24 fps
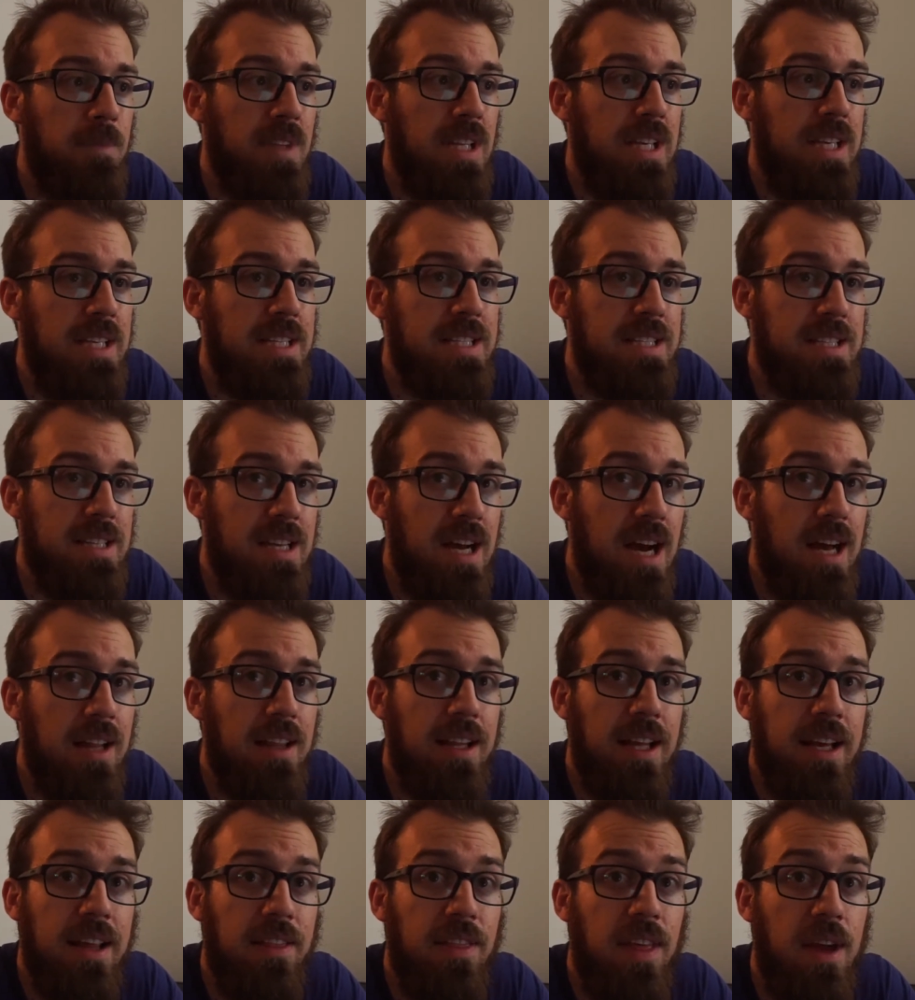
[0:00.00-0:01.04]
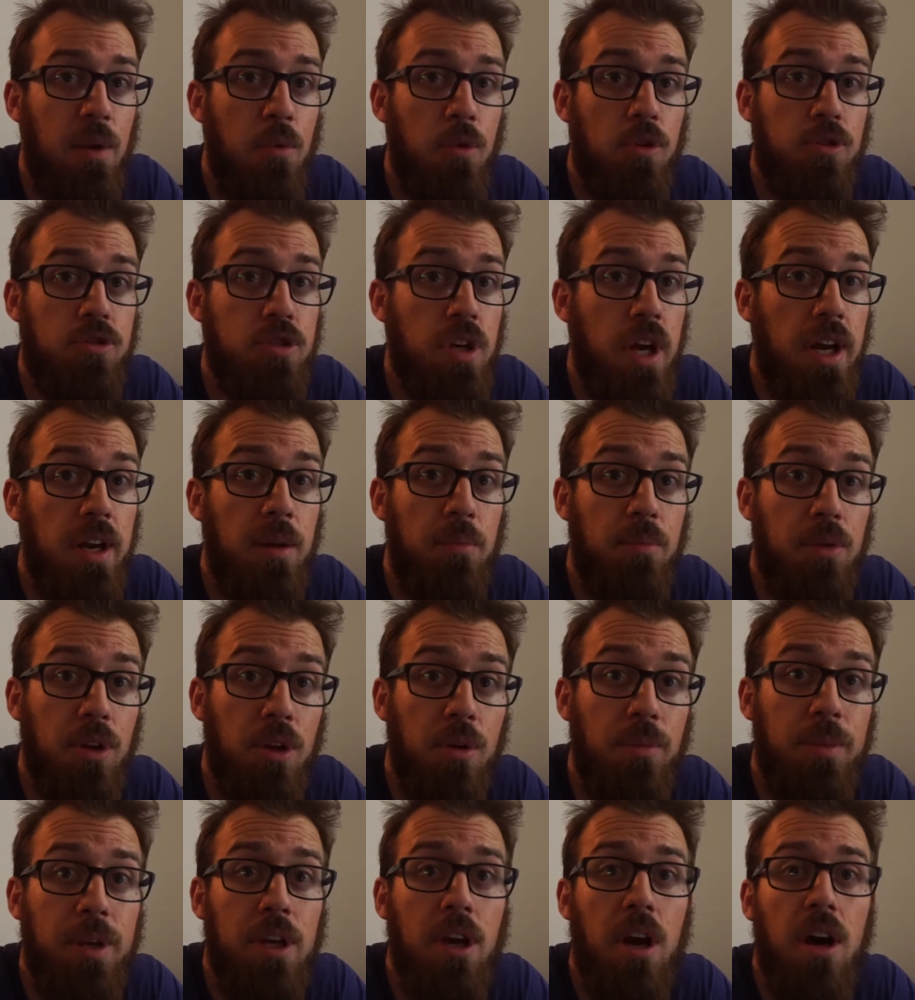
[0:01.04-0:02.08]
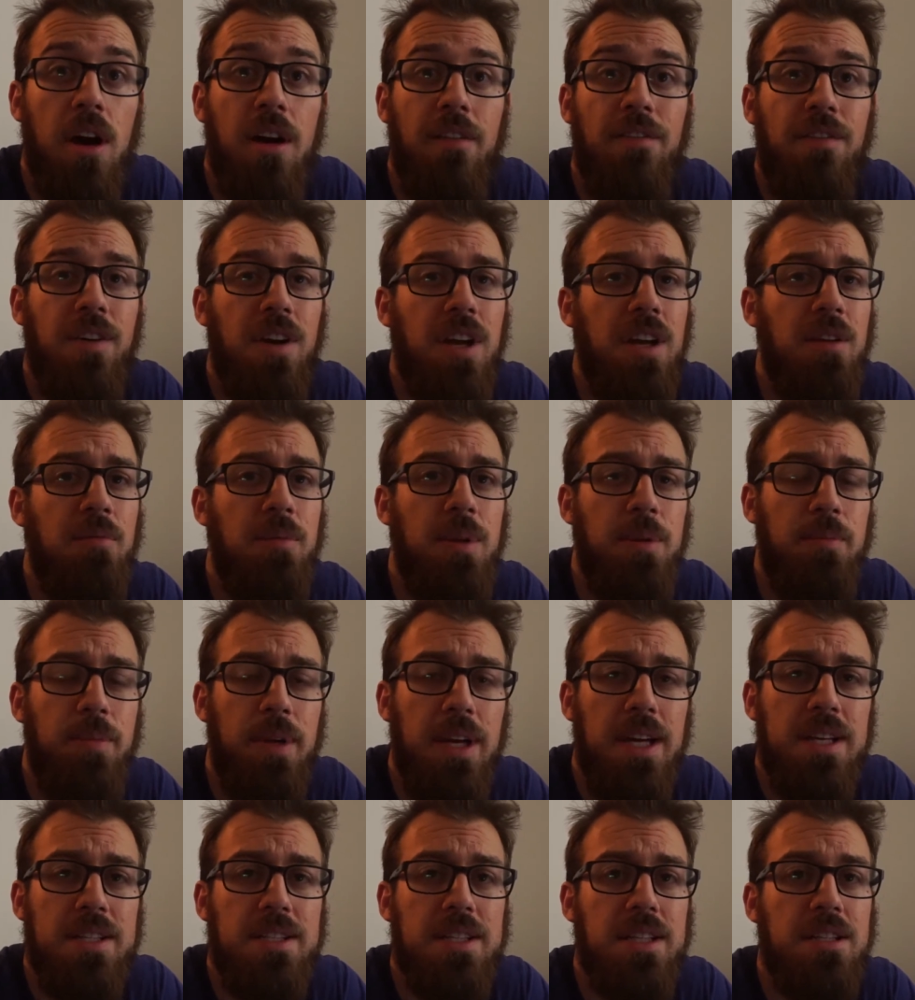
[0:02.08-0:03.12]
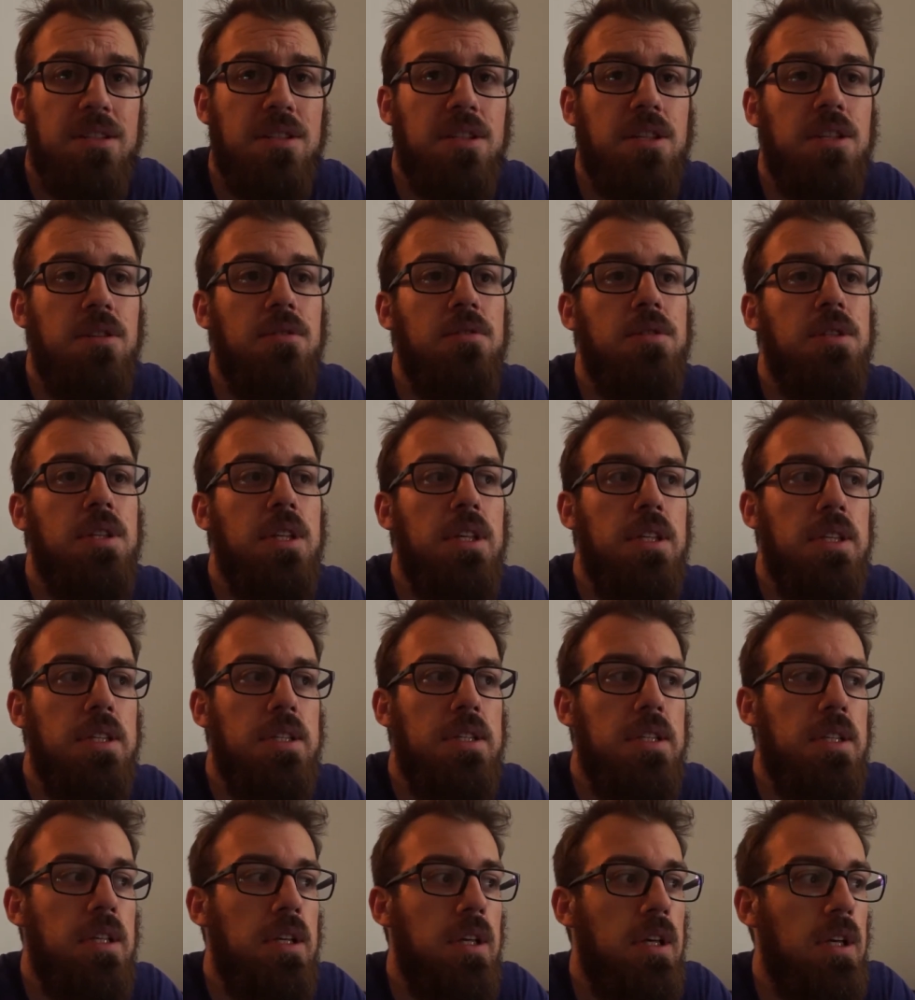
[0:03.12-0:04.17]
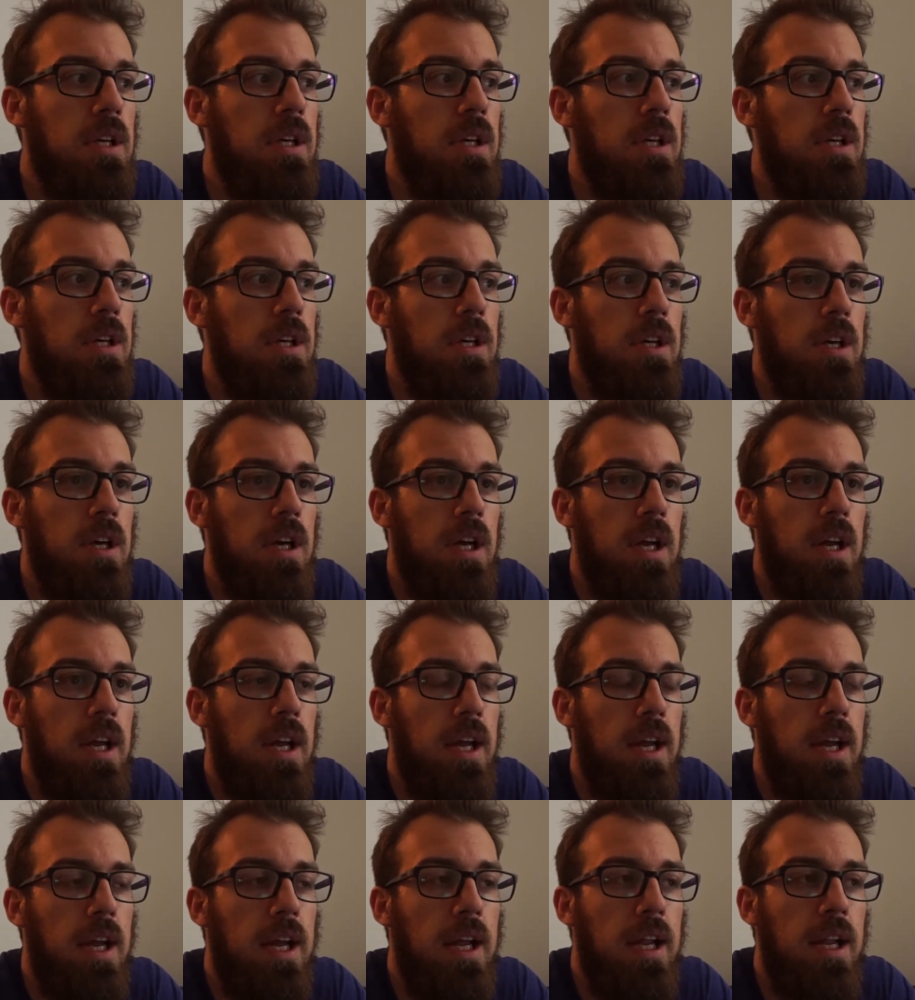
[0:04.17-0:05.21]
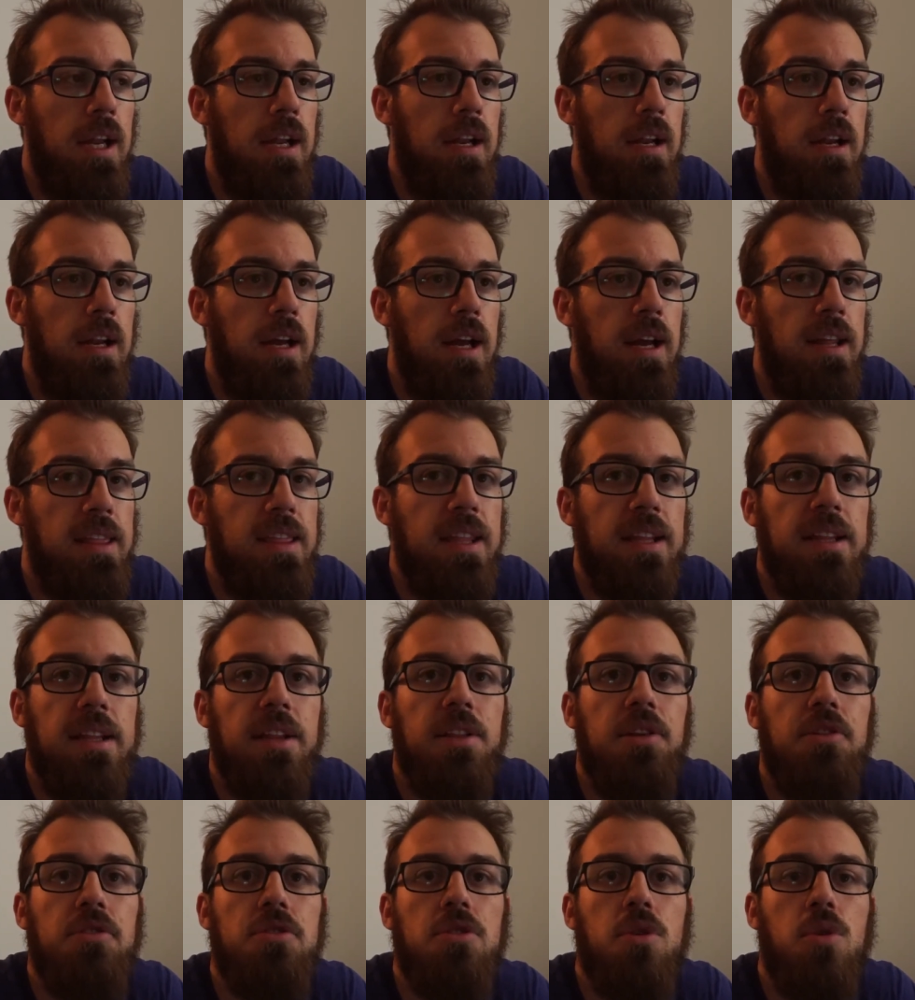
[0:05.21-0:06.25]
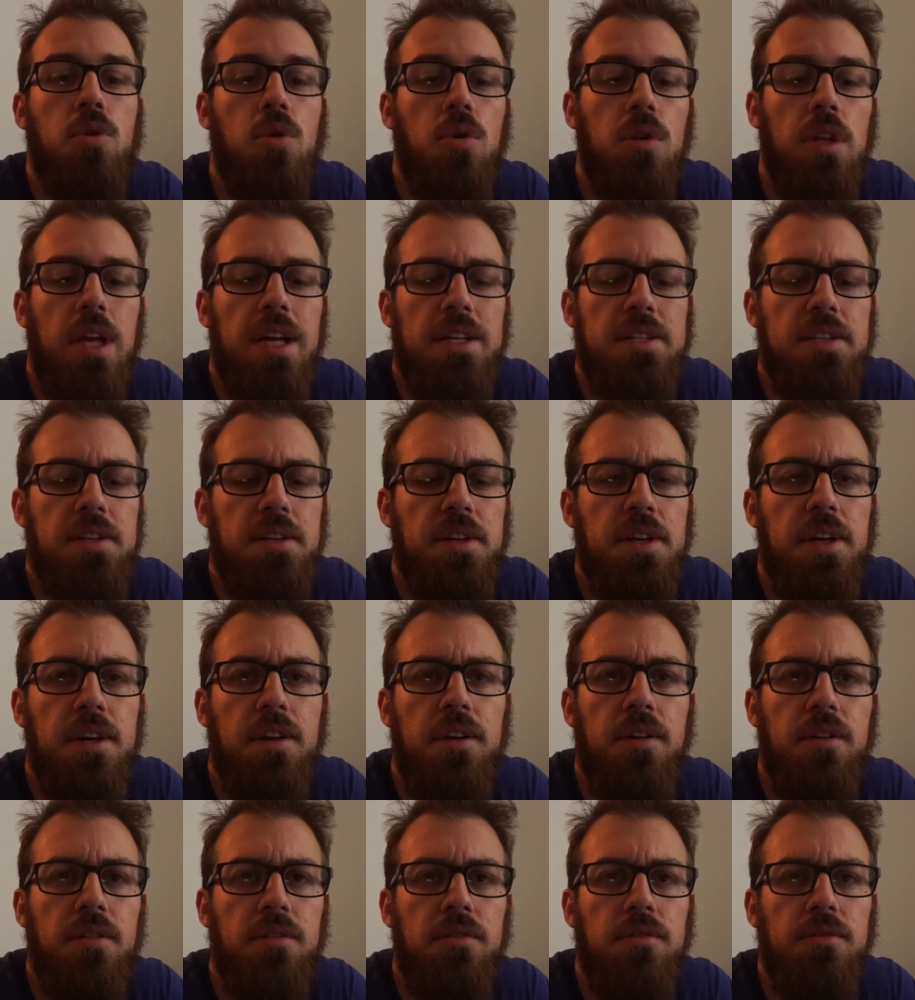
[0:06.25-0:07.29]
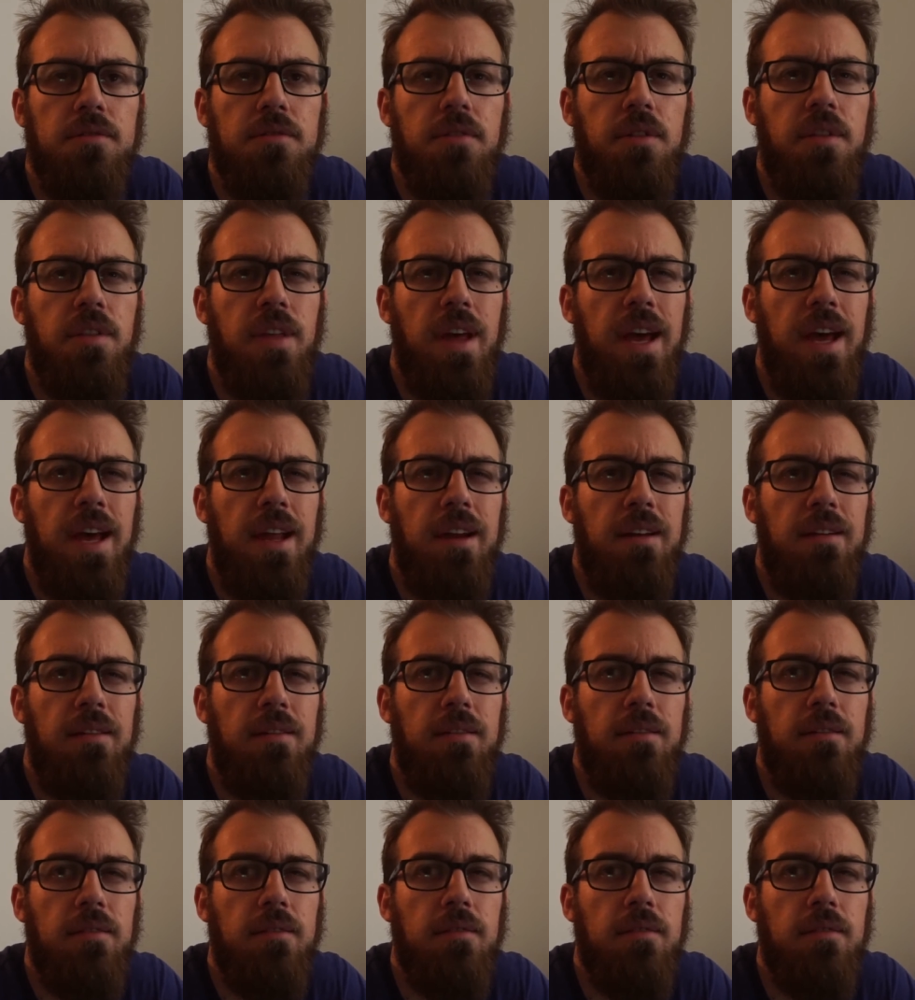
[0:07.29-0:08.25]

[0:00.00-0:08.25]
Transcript: It's not like they were trying to blow me off or give me BS excuses. And I think that there's a cool lesson here that